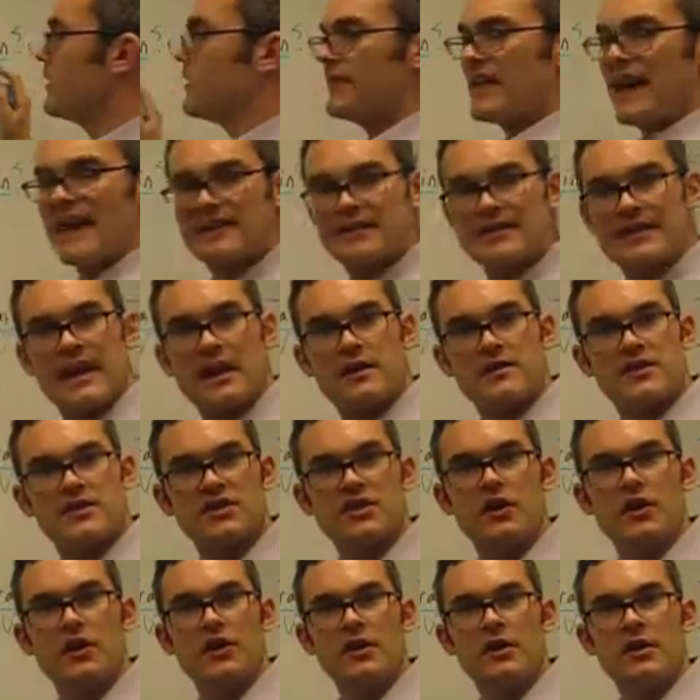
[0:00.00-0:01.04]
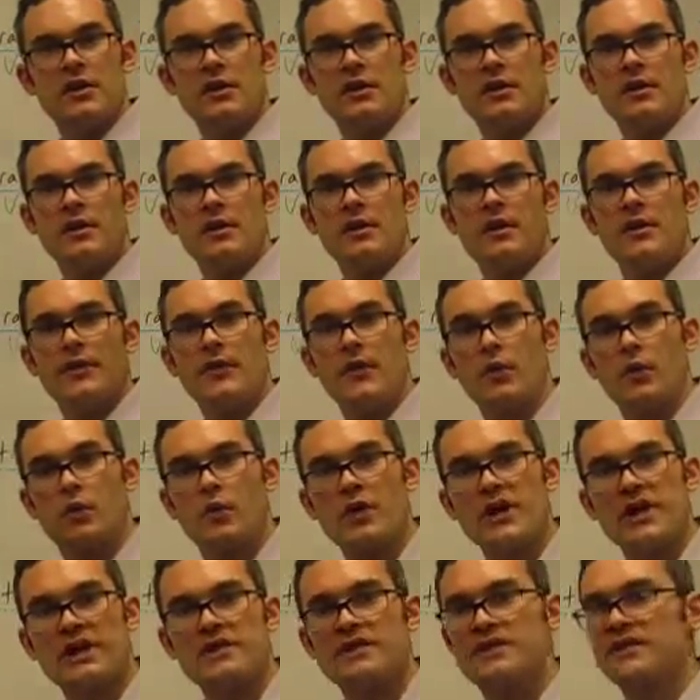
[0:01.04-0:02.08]
that sounds good. The
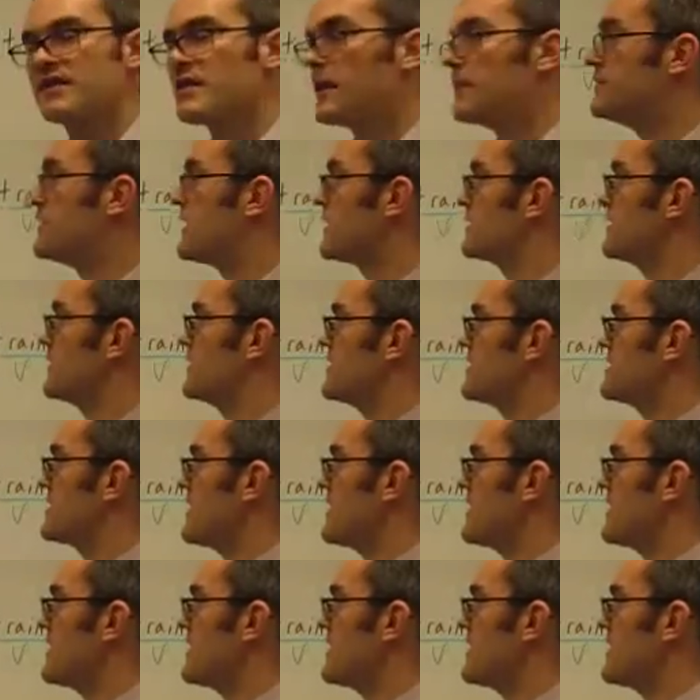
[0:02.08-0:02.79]
real subject of the